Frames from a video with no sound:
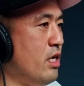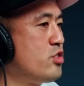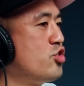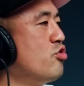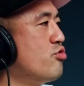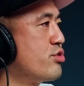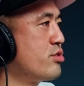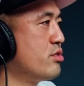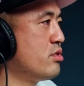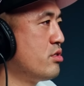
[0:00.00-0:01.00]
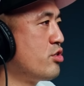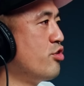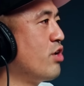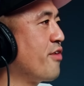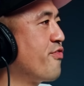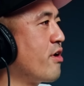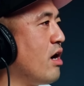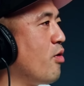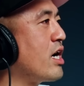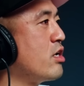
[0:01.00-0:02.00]
It's juice. So you gotta figure
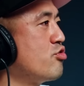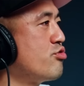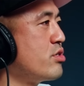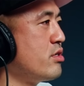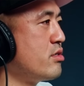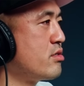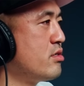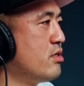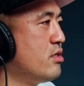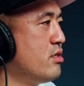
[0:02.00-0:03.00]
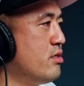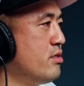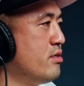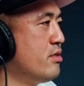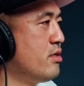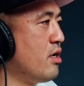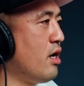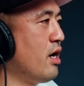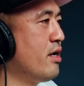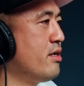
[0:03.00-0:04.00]
out what kind of juice it is.
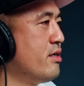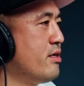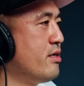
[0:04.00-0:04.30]
Alright?